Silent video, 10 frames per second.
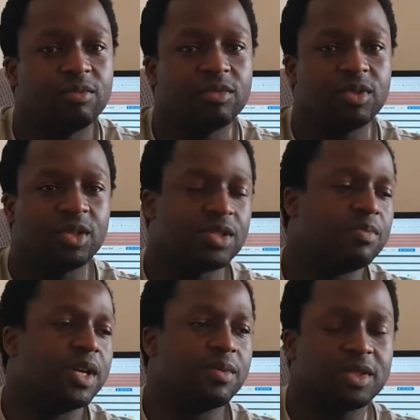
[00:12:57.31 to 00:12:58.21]
you should be
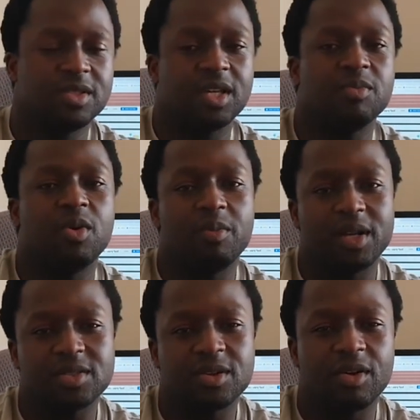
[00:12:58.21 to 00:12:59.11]
able to take more, but
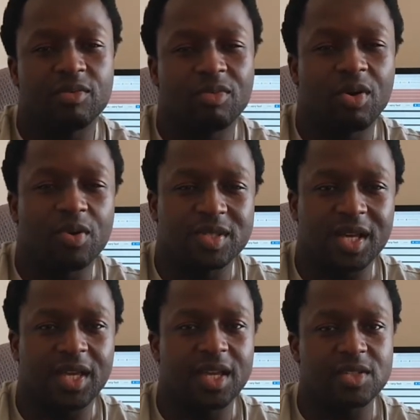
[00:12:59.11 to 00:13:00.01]
it's not always that
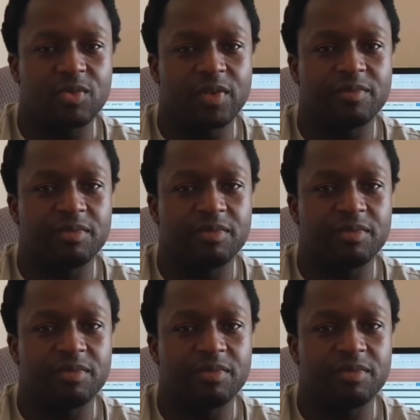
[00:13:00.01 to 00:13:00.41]
case with